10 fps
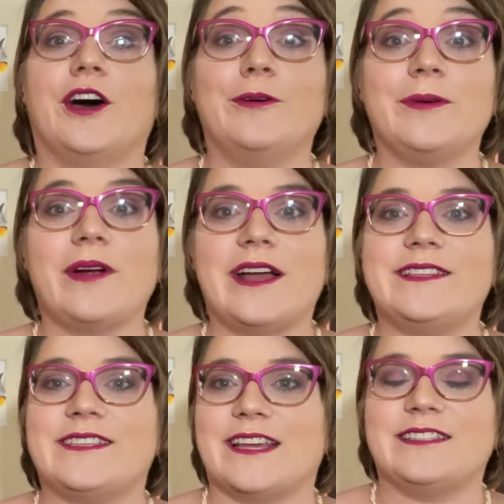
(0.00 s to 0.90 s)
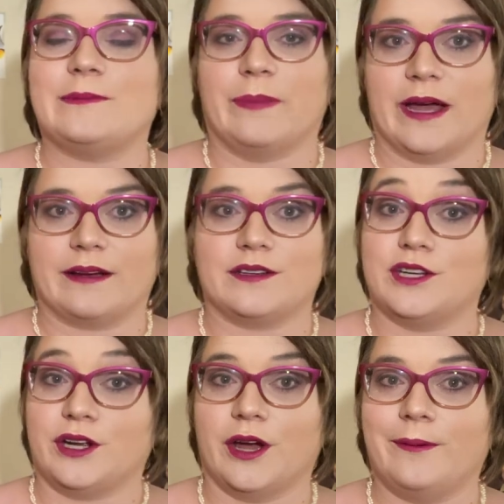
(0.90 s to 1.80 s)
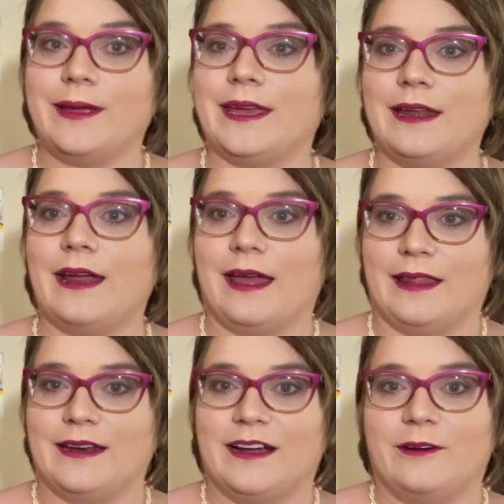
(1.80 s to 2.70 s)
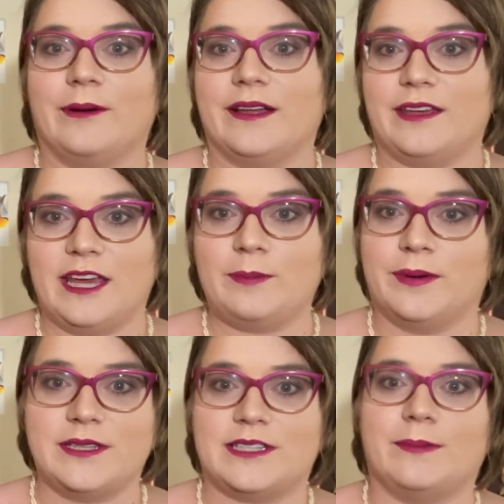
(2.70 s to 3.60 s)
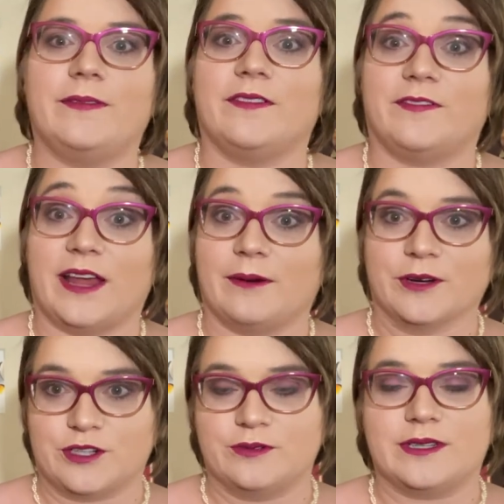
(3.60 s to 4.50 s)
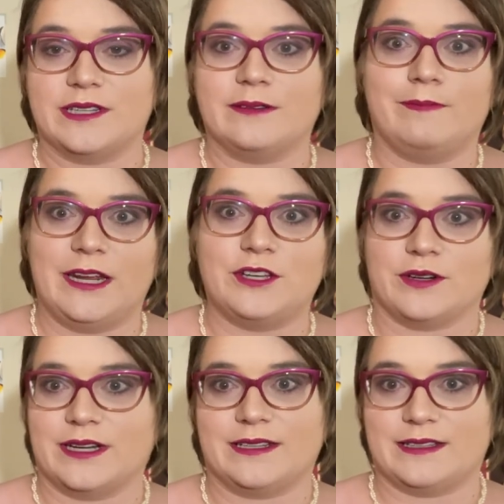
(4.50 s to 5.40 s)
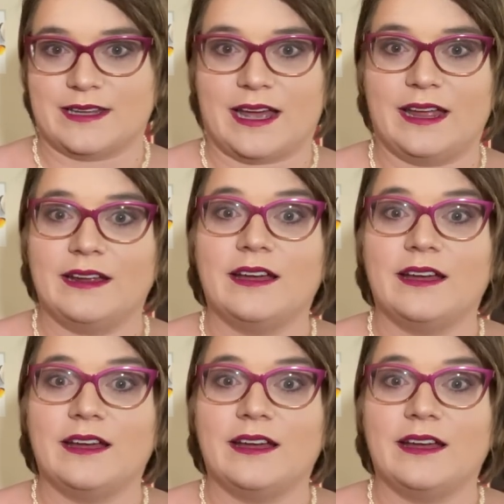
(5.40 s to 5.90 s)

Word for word: Oberon sends Puck to go and get Helena while he puts some of the flower juice in Demetrius's eye.